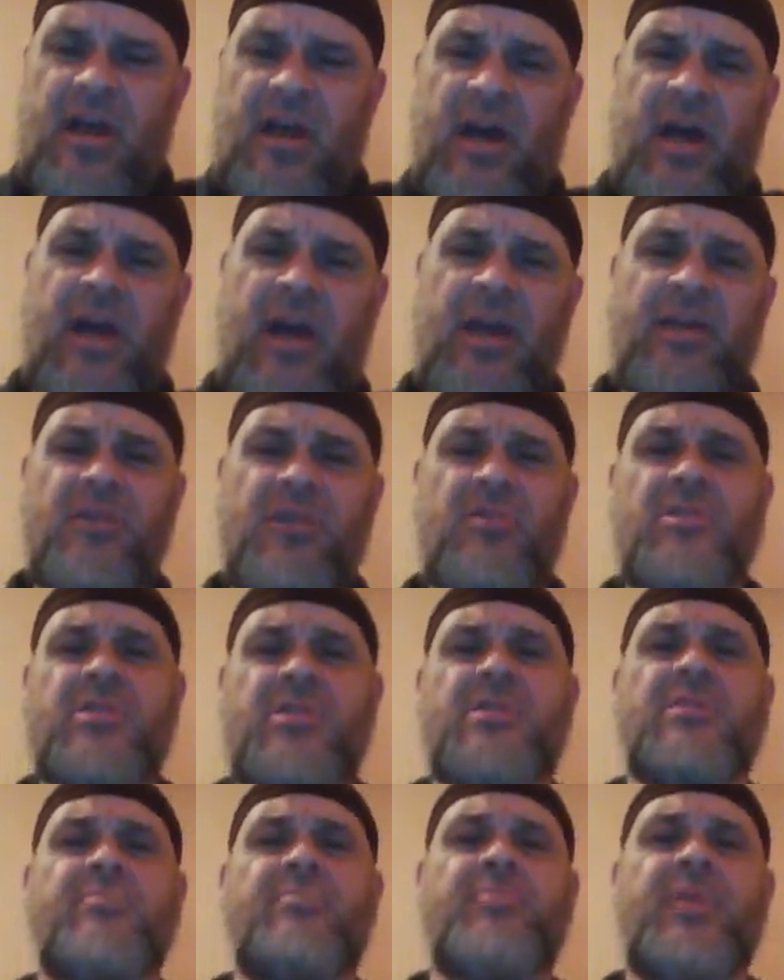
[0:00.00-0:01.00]
I
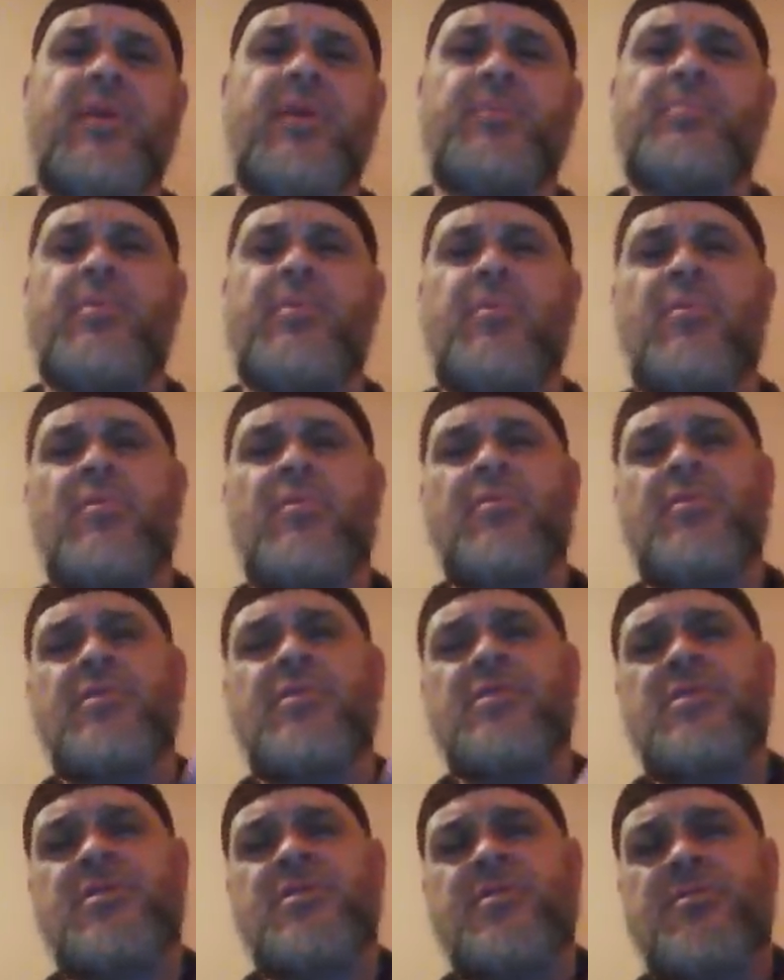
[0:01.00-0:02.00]
notice some people
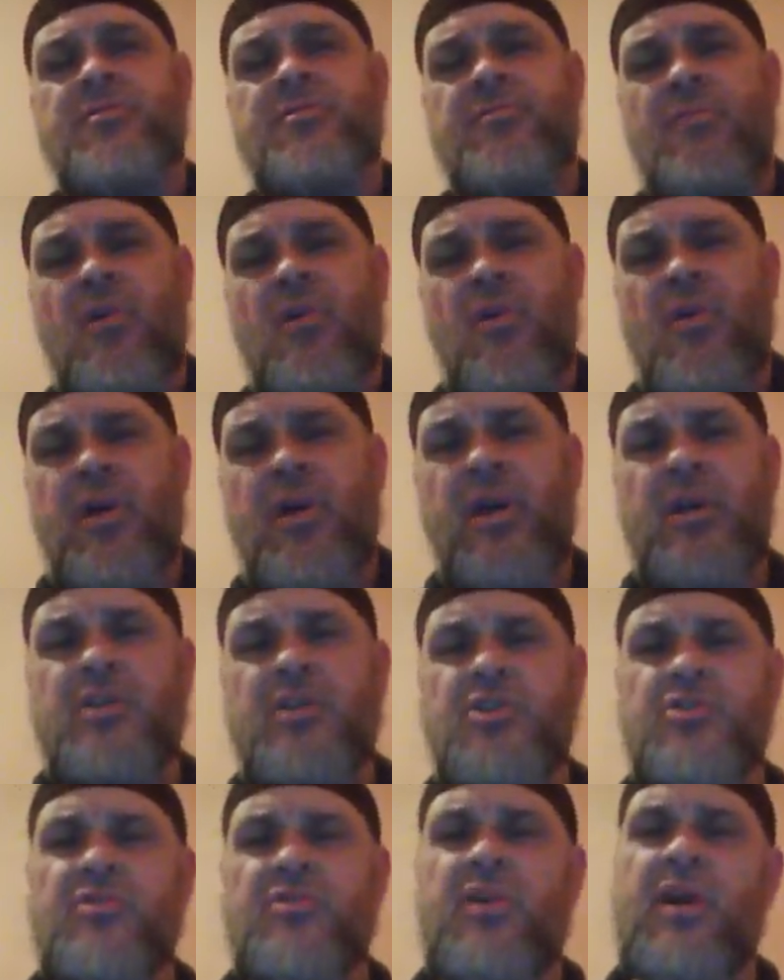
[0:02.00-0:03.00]
just throwing a
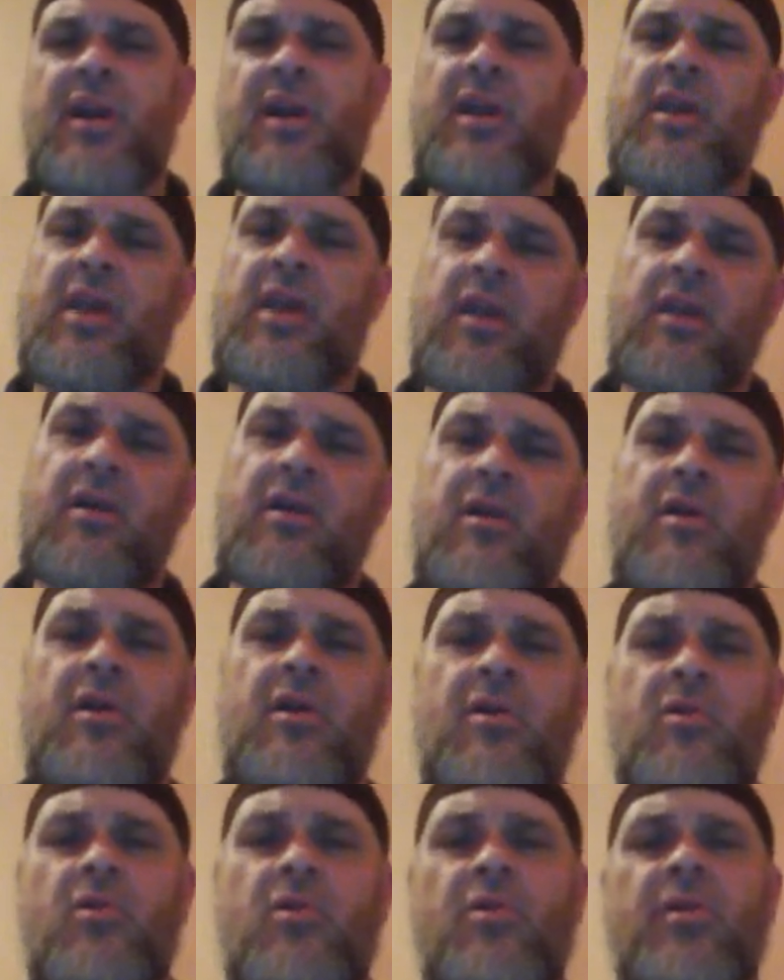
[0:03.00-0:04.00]
strike
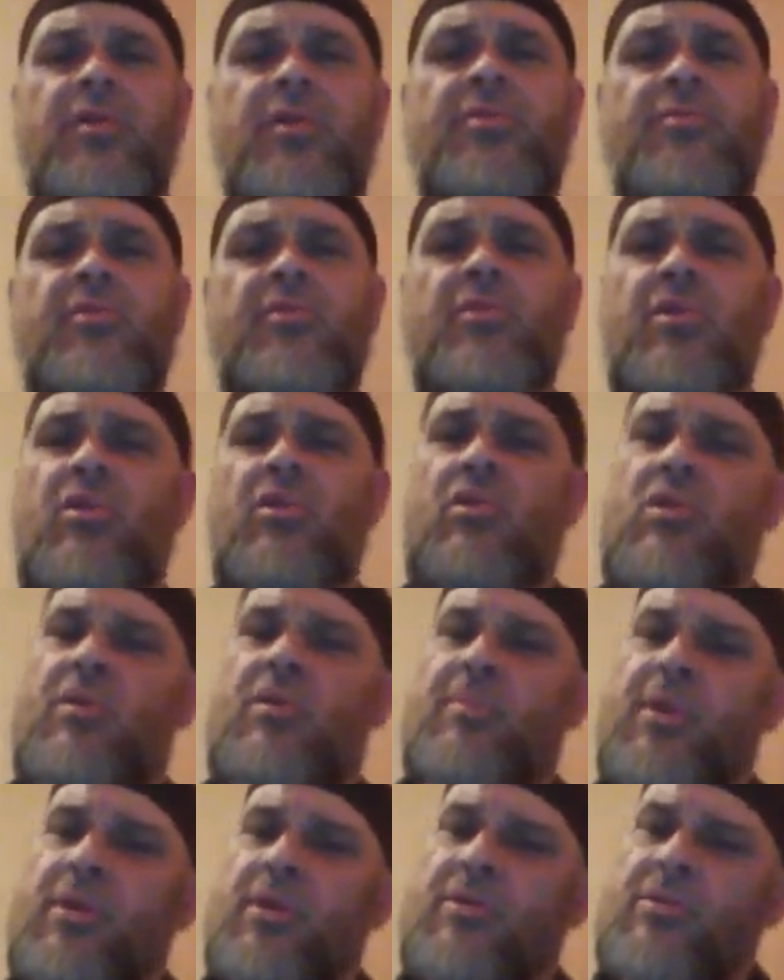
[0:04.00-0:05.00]
here, or they throw Yoko
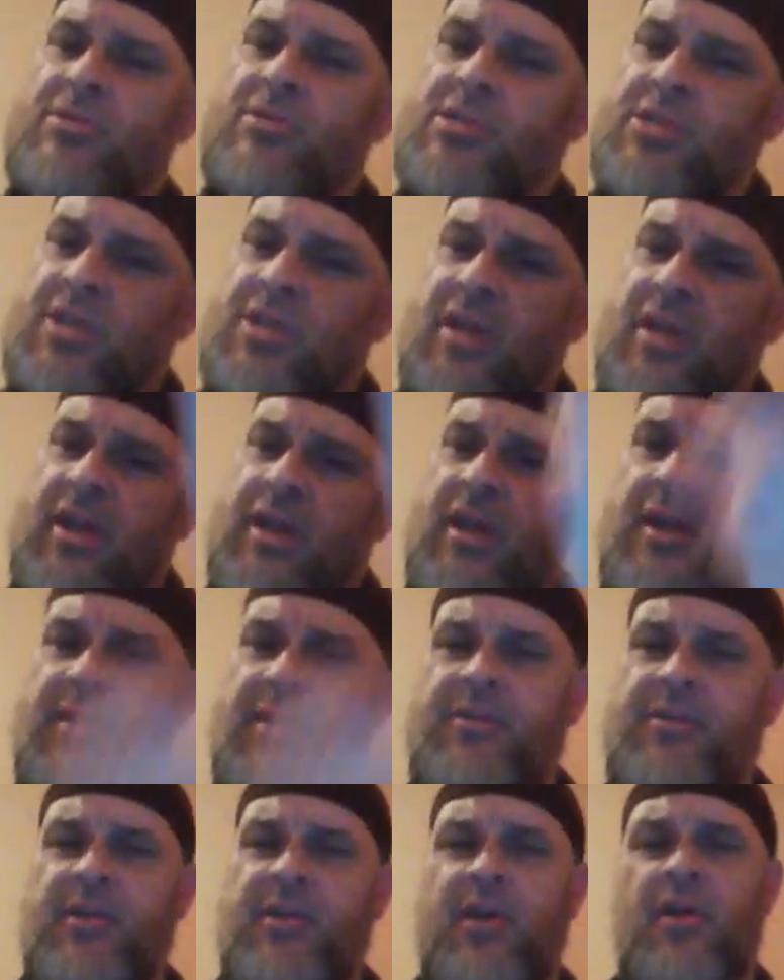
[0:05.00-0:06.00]
Minucci, and
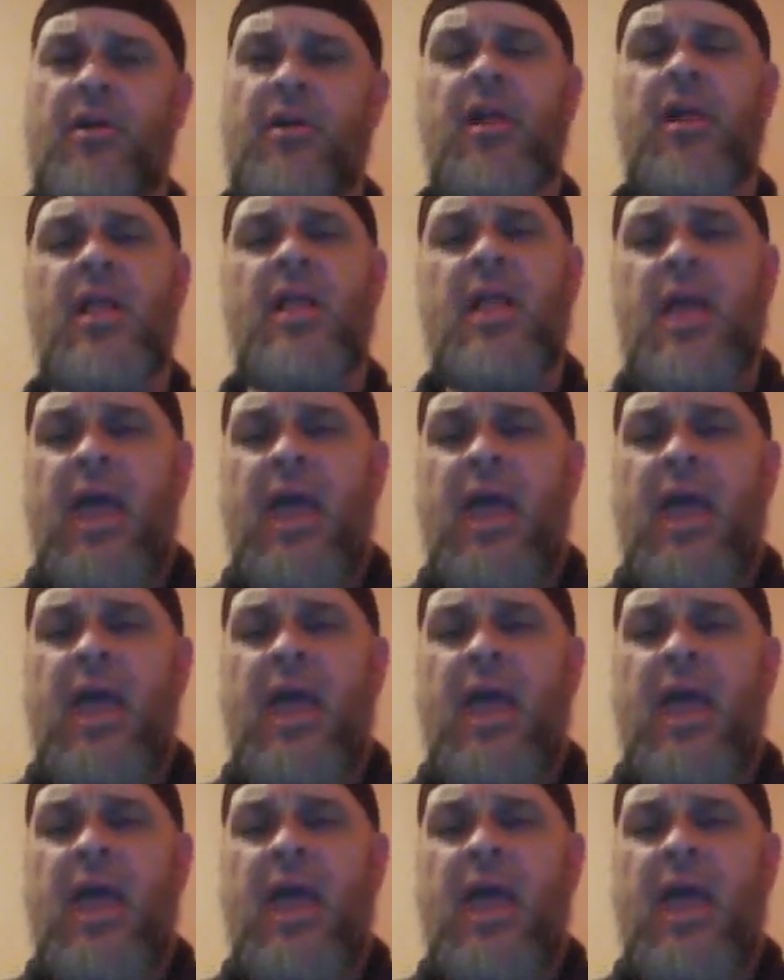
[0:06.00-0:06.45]
it's here.